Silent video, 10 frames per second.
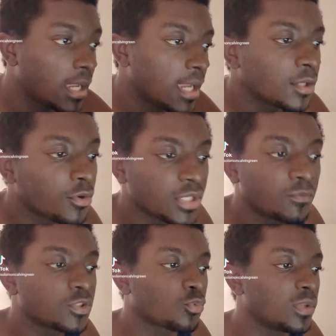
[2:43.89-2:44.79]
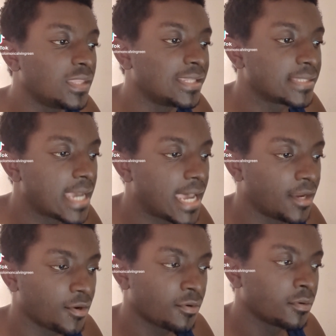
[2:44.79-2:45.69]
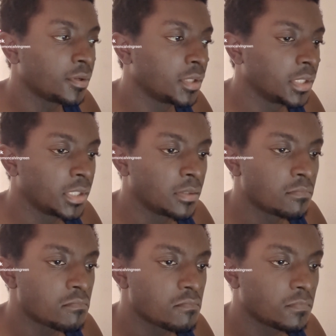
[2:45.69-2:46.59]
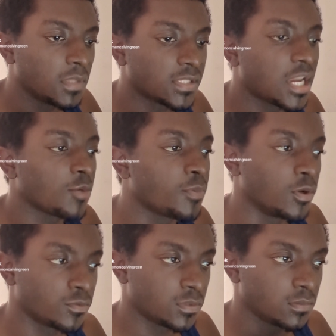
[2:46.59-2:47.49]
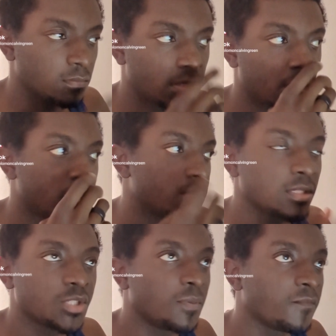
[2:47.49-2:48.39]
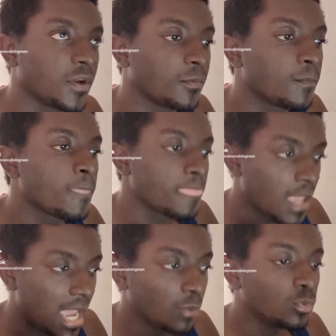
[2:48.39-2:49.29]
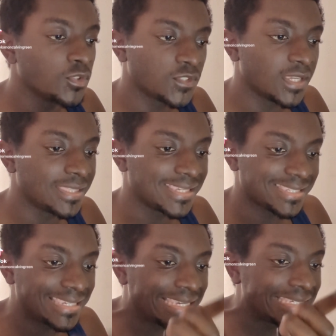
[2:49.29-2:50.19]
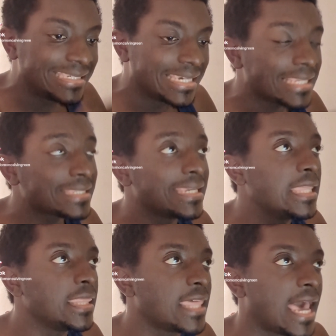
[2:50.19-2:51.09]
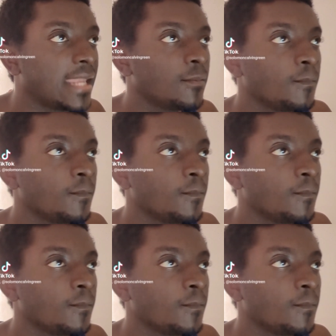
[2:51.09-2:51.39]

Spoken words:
I encourage everyone to read the entire post. Okay, just to be fair, I will say this, just in that.